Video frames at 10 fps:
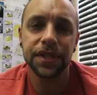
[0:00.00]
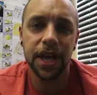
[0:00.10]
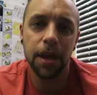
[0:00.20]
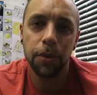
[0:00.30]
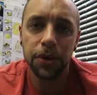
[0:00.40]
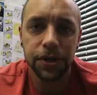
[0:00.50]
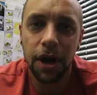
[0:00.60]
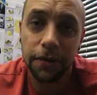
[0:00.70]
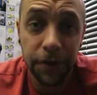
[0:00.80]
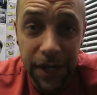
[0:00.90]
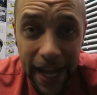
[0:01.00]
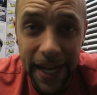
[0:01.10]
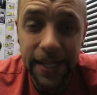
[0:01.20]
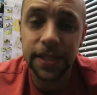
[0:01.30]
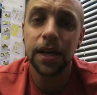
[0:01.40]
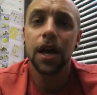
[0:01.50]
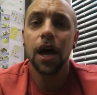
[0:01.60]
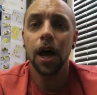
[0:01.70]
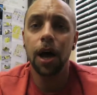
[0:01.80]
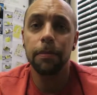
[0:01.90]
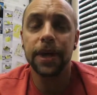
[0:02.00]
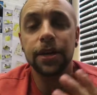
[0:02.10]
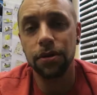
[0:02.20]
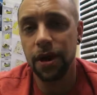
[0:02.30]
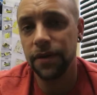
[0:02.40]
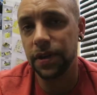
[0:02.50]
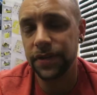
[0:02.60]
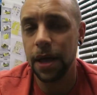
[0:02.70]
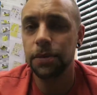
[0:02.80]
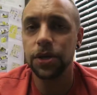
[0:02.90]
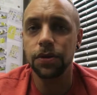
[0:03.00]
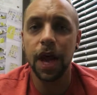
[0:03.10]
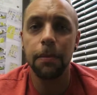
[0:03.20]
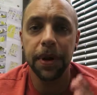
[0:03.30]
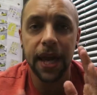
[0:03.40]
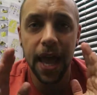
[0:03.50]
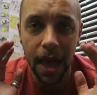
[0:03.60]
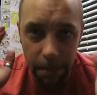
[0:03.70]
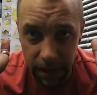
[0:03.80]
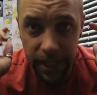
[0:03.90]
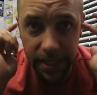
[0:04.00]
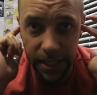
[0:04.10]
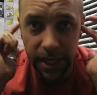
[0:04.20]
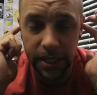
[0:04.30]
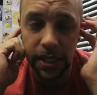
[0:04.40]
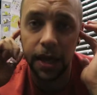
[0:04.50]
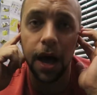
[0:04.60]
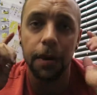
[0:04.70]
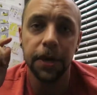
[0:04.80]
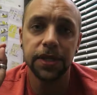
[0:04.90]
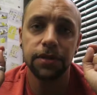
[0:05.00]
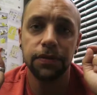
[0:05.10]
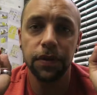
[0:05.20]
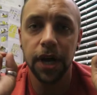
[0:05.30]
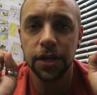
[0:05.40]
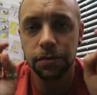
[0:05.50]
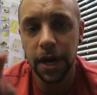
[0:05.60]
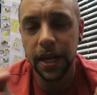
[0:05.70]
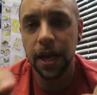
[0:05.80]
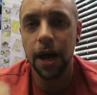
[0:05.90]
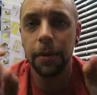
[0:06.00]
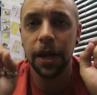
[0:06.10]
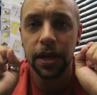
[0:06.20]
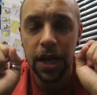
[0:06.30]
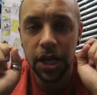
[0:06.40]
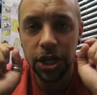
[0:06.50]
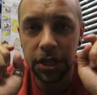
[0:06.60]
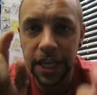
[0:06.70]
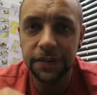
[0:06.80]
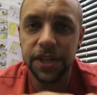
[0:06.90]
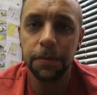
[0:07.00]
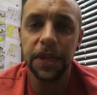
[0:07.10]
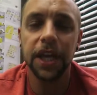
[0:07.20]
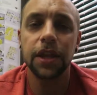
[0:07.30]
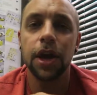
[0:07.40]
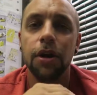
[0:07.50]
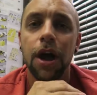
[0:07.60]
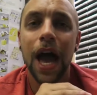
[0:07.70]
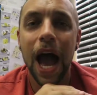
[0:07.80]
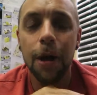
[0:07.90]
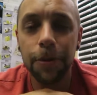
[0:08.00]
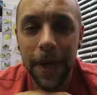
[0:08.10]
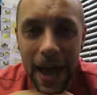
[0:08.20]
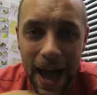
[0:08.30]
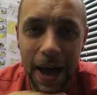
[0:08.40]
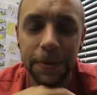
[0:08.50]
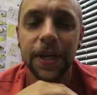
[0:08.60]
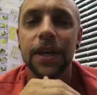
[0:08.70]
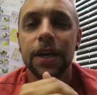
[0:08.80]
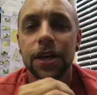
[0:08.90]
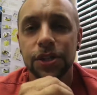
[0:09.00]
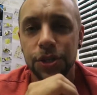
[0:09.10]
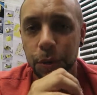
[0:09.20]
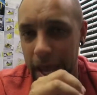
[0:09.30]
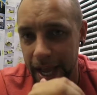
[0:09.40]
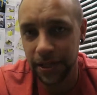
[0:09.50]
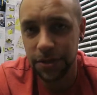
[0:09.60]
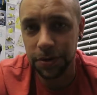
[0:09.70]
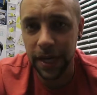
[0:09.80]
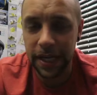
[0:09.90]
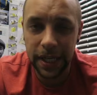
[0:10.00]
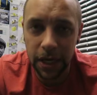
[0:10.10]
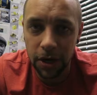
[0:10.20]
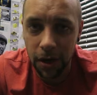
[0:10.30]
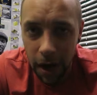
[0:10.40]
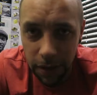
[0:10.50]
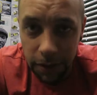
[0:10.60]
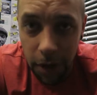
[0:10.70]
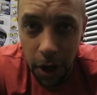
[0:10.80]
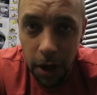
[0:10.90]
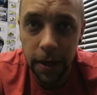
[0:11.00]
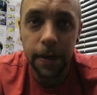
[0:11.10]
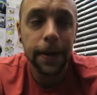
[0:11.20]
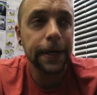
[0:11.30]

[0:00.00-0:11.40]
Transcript: of this camera and talk for days, but I don't have enough time to do that. But I am listening to the comments. So if you guys write a comment, you leave something in there, I would be happy to answer it here on the vlog.